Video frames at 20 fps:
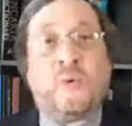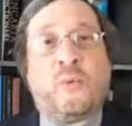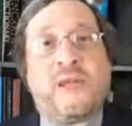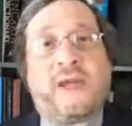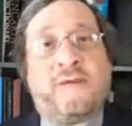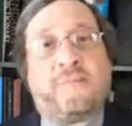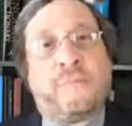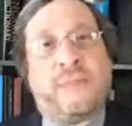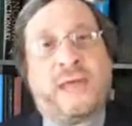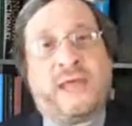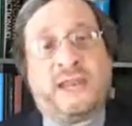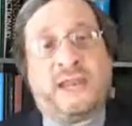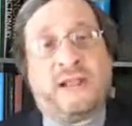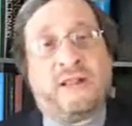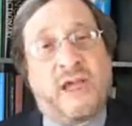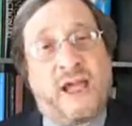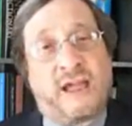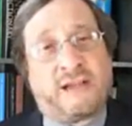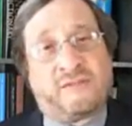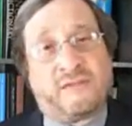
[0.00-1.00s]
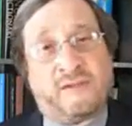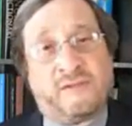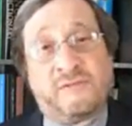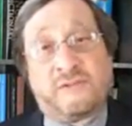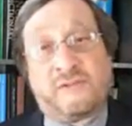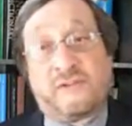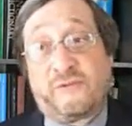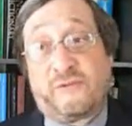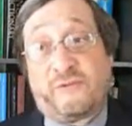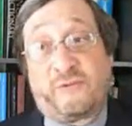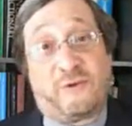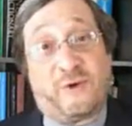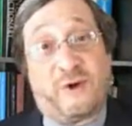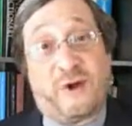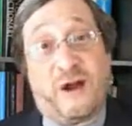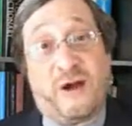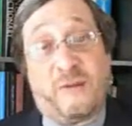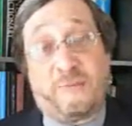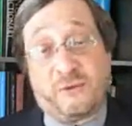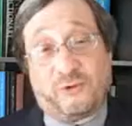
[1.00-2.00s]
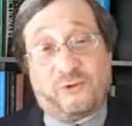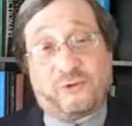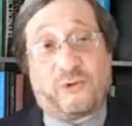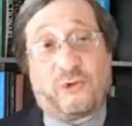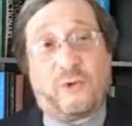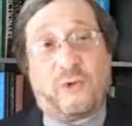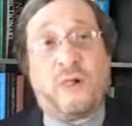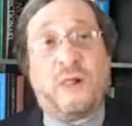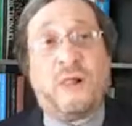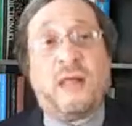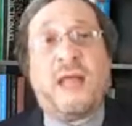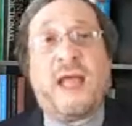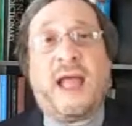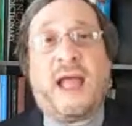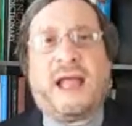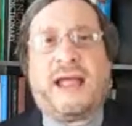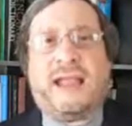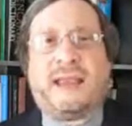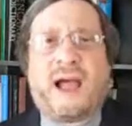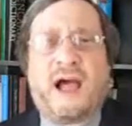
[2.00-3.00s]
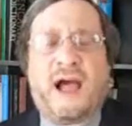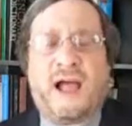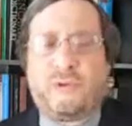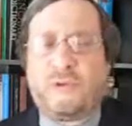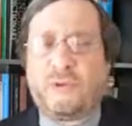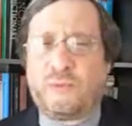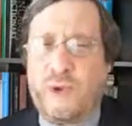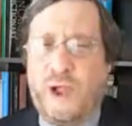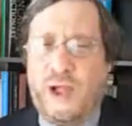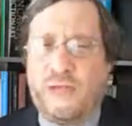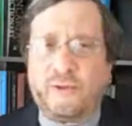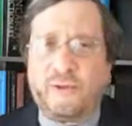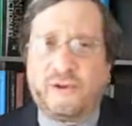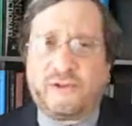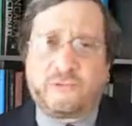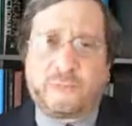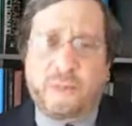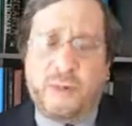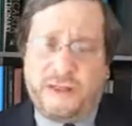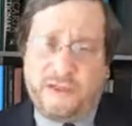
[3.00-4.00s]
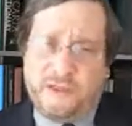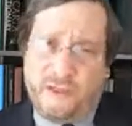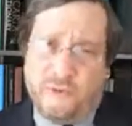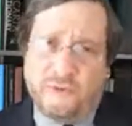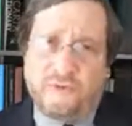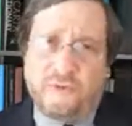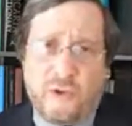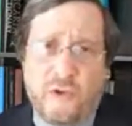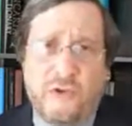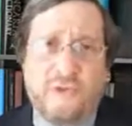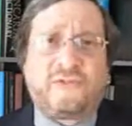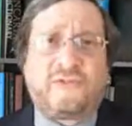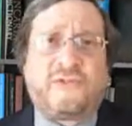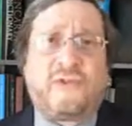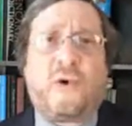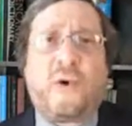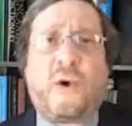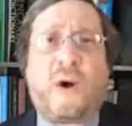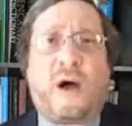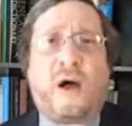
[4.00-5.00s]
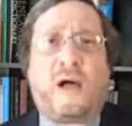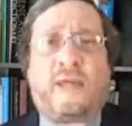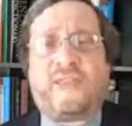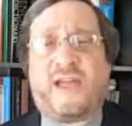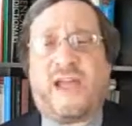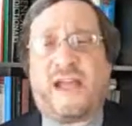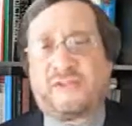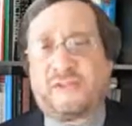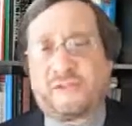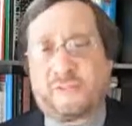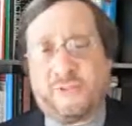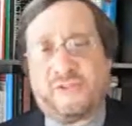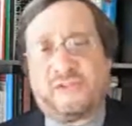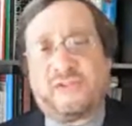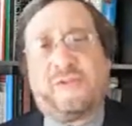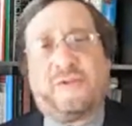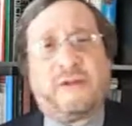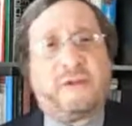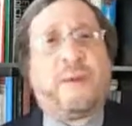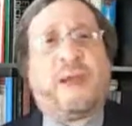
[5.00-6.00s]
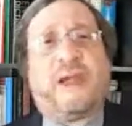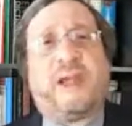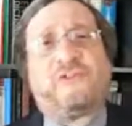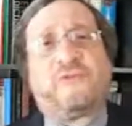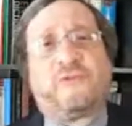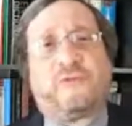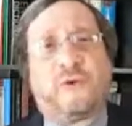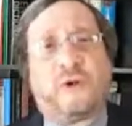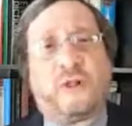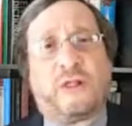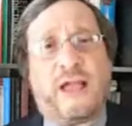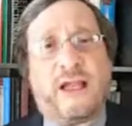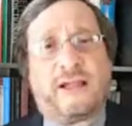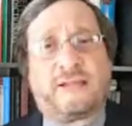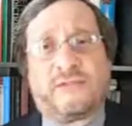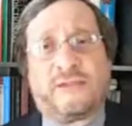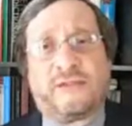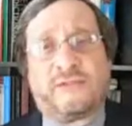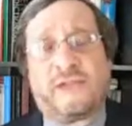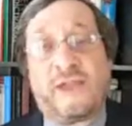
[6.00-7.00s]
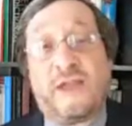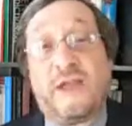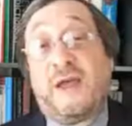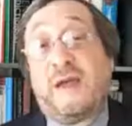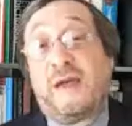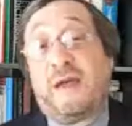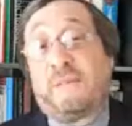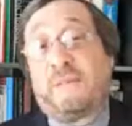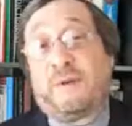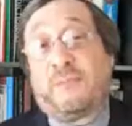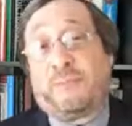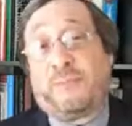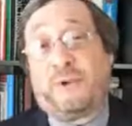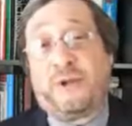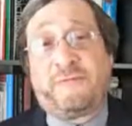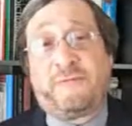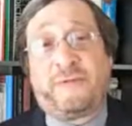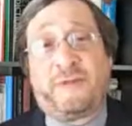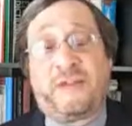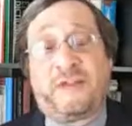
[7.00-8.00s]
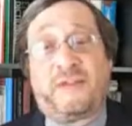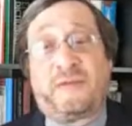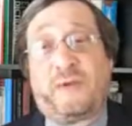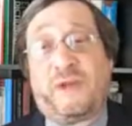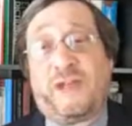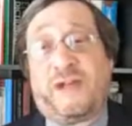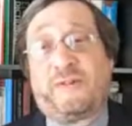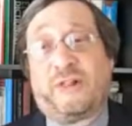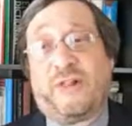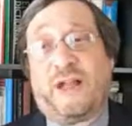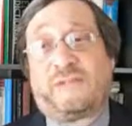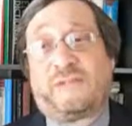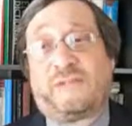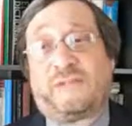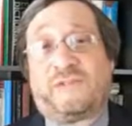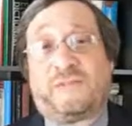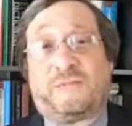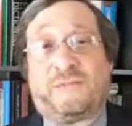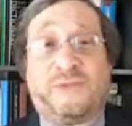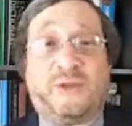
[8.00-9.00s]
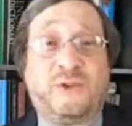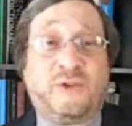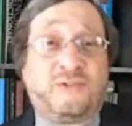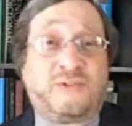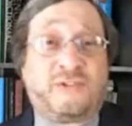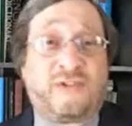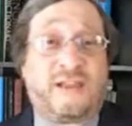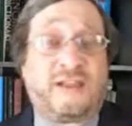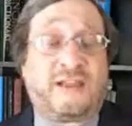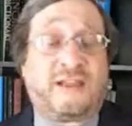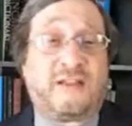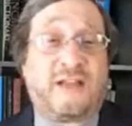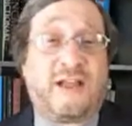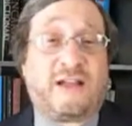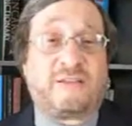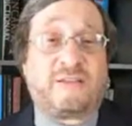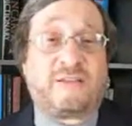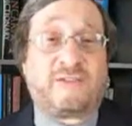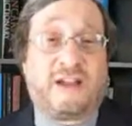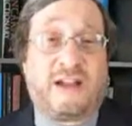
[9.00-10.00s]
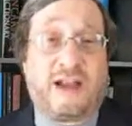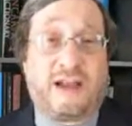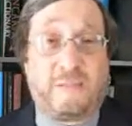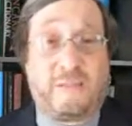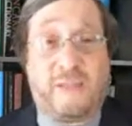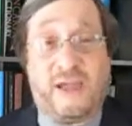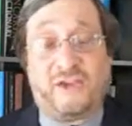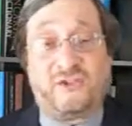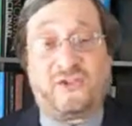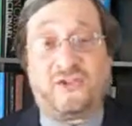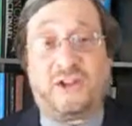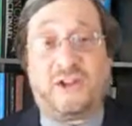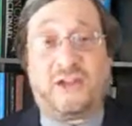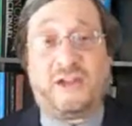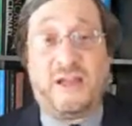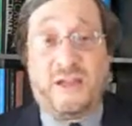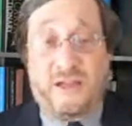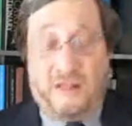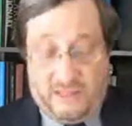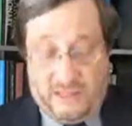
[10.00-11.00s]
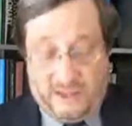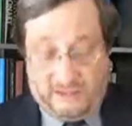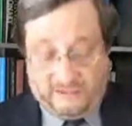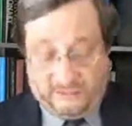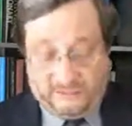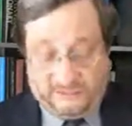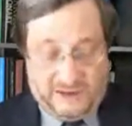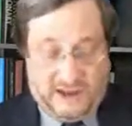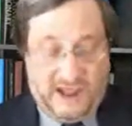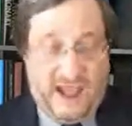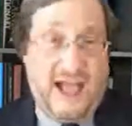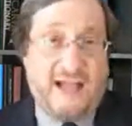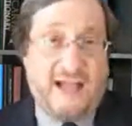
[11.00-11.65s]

We have many electives for upper school, and I would rather explain those also on that specific page for electives. But briefly, we have electives in music, electives in animation, electives in